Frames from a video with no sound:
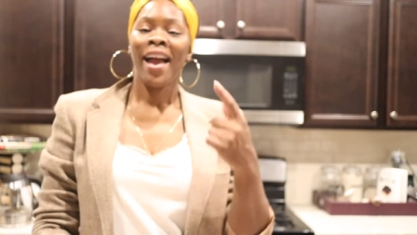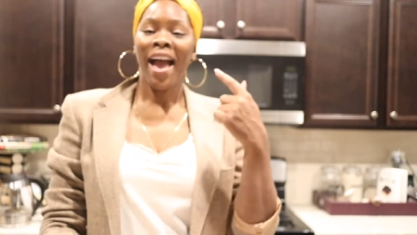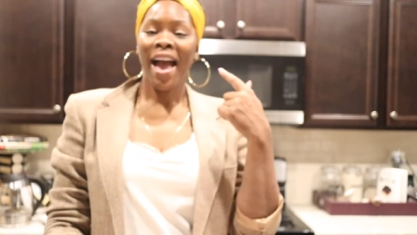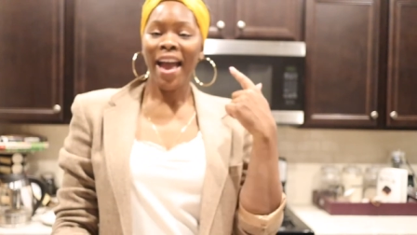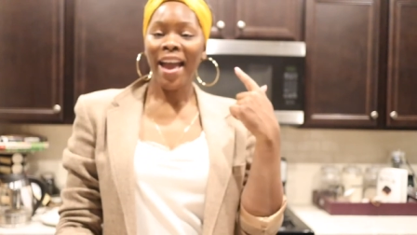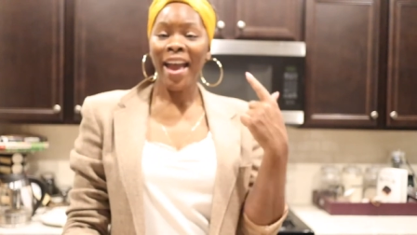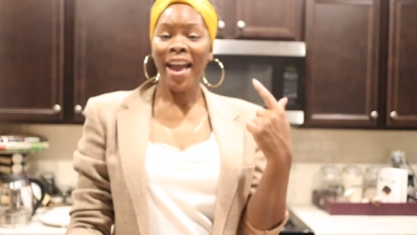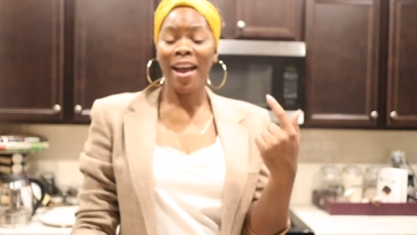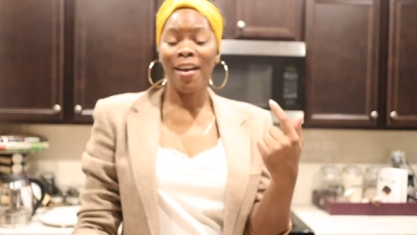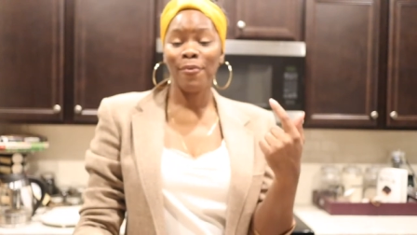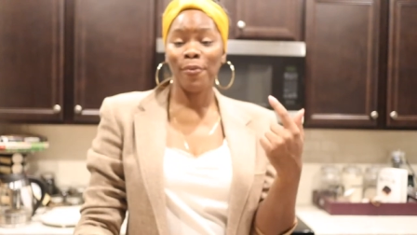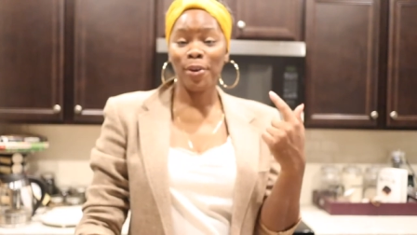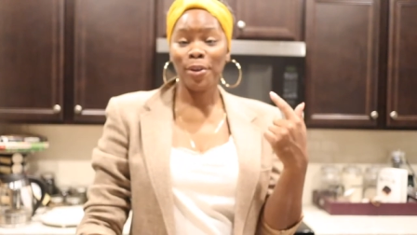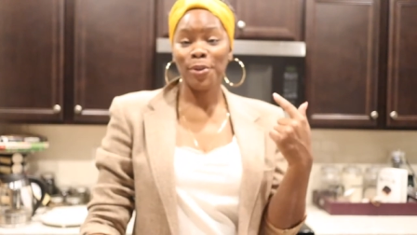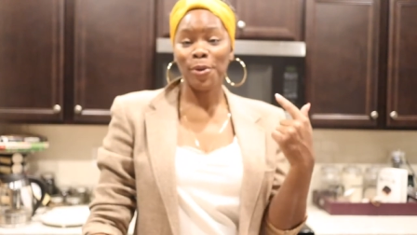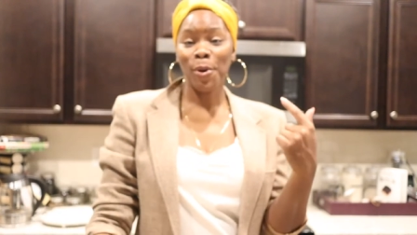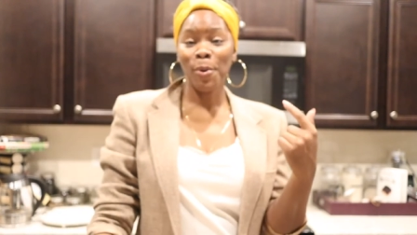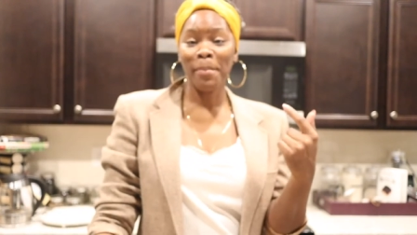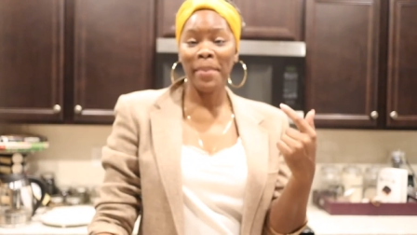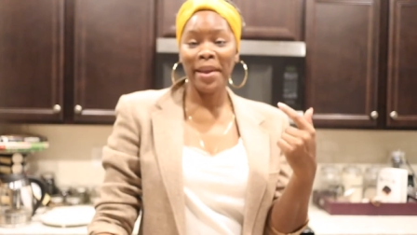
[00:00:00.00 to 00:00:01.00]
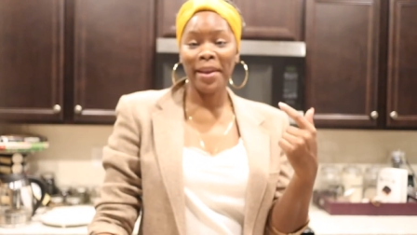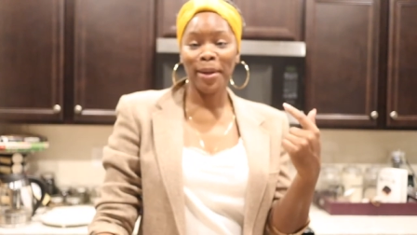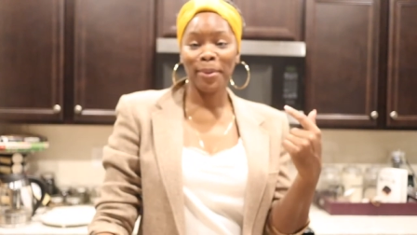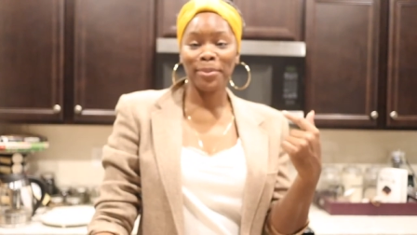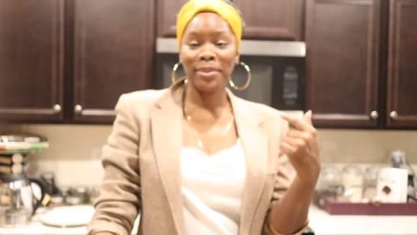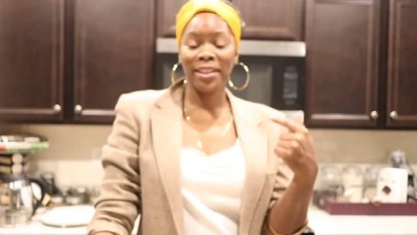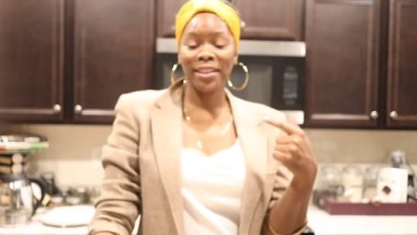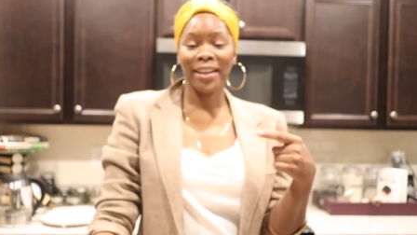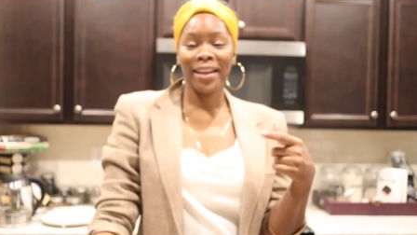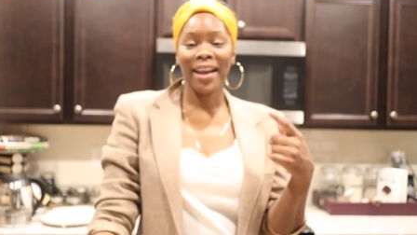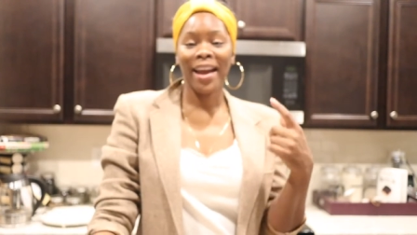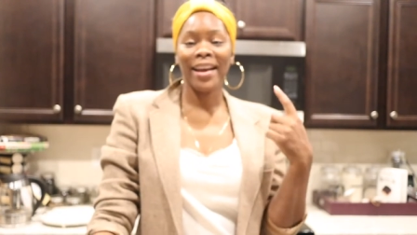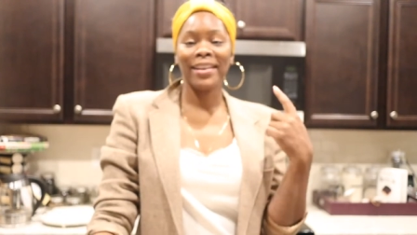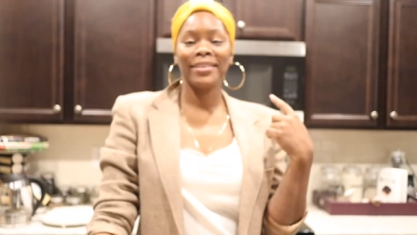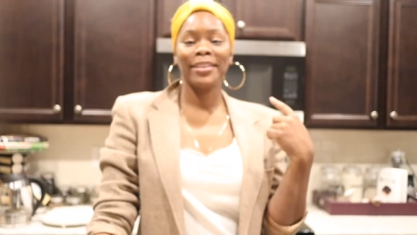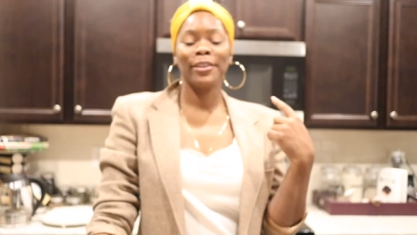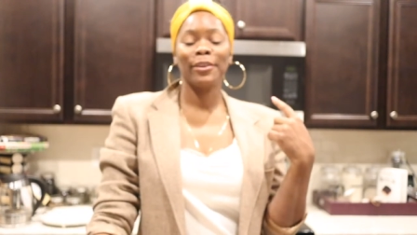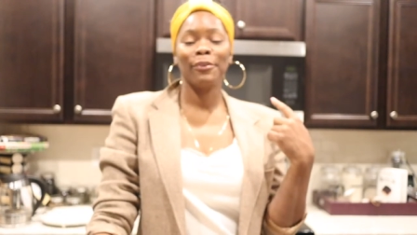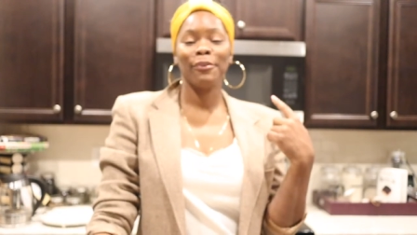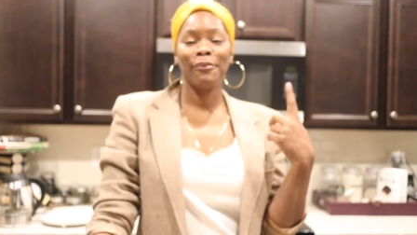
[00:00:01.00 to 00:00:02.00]
I have on no makeup today. I
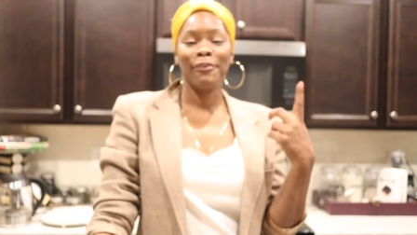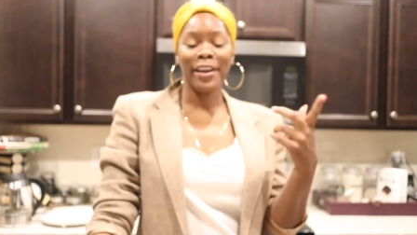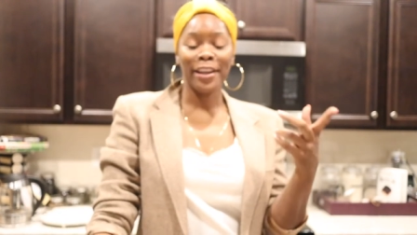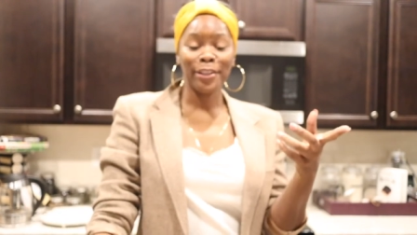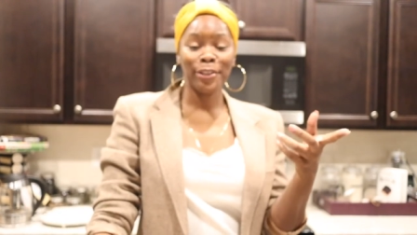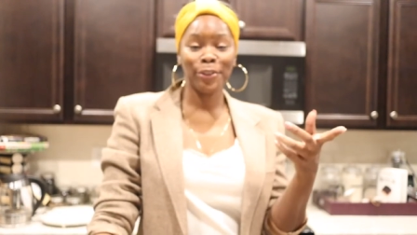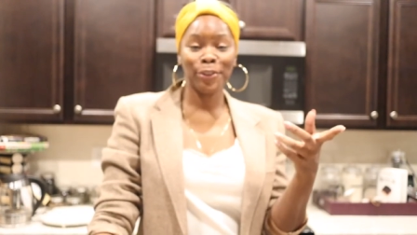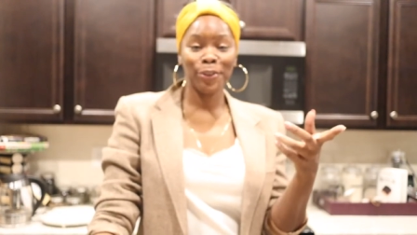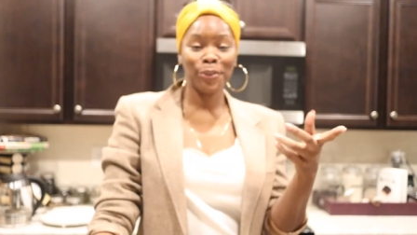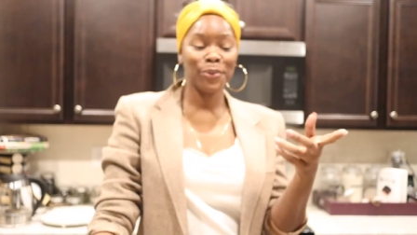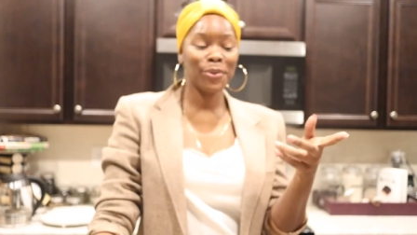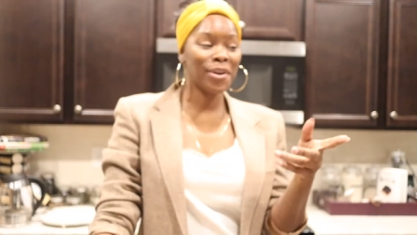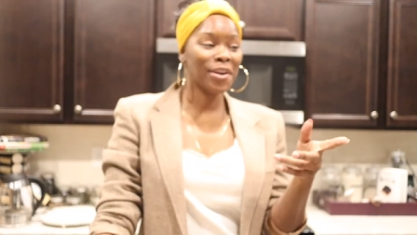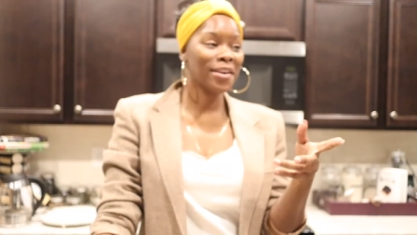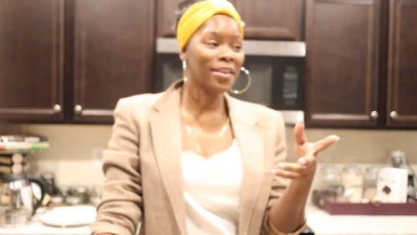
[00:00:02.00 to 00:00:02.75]
did a face you,